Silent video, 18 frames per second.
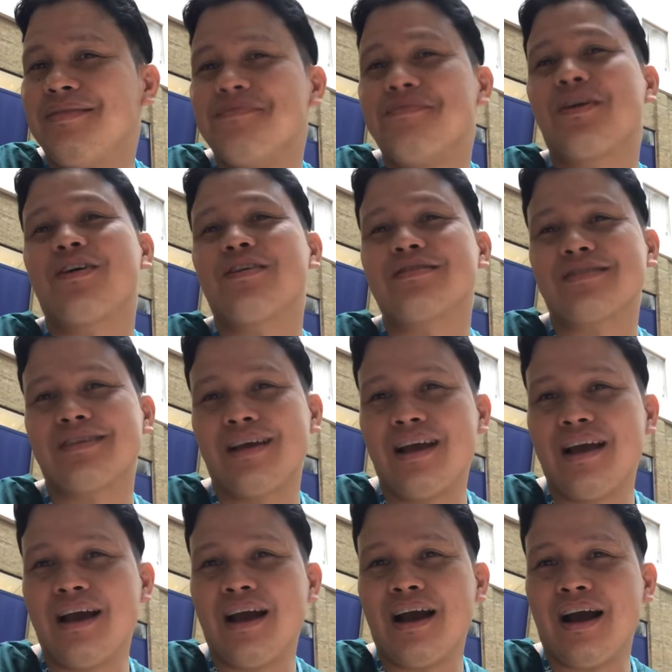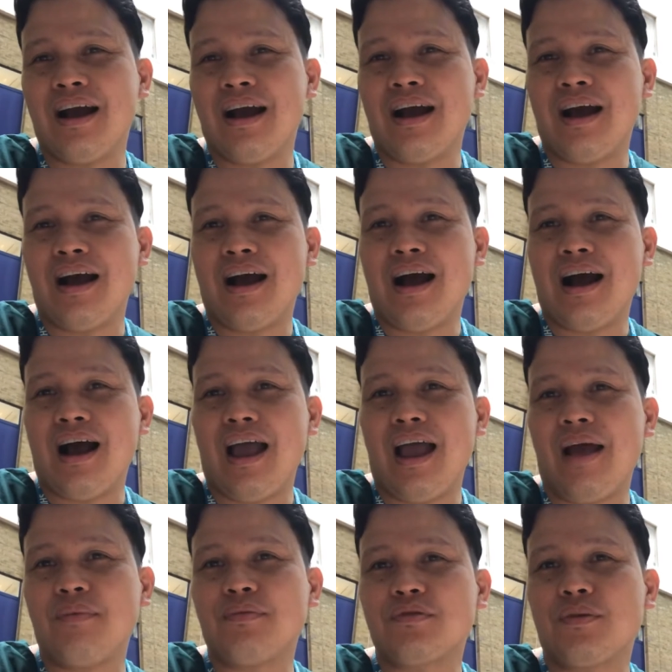because
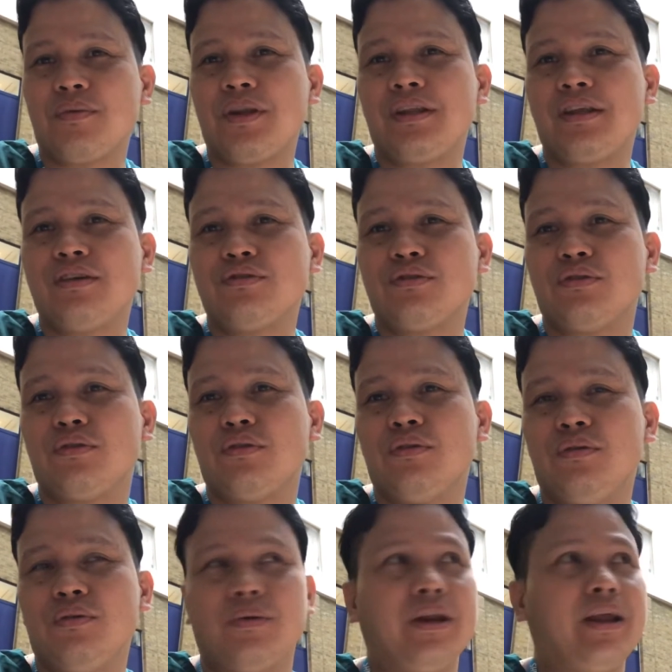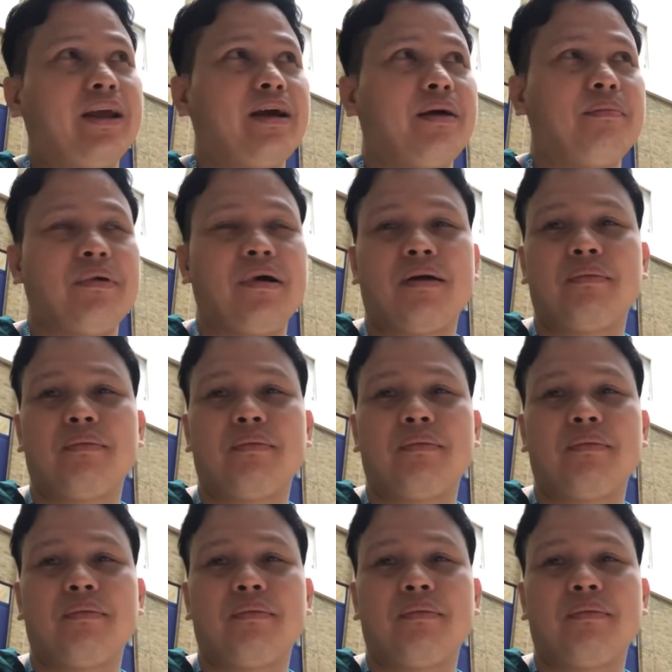I have so many things to do when I come back.